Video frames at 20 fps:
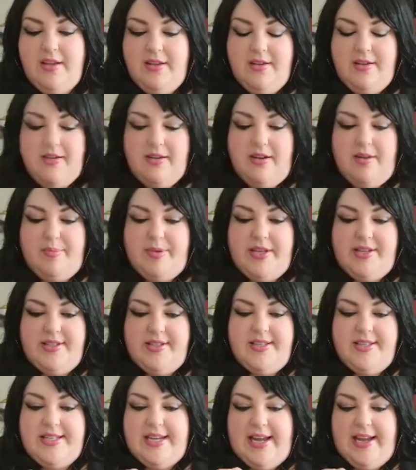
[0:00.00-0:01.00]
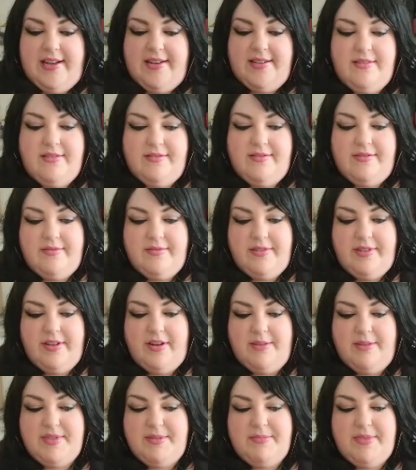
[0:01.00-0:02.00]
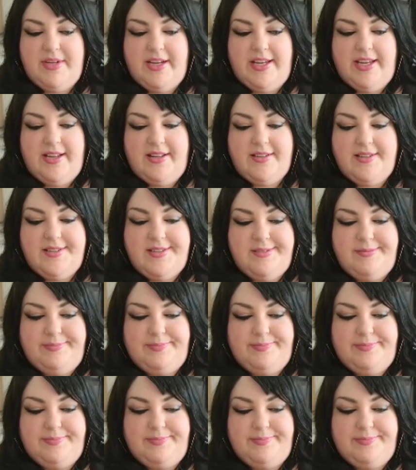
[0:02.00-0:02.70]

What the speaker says: Got pizza snacks and got him some nuggets.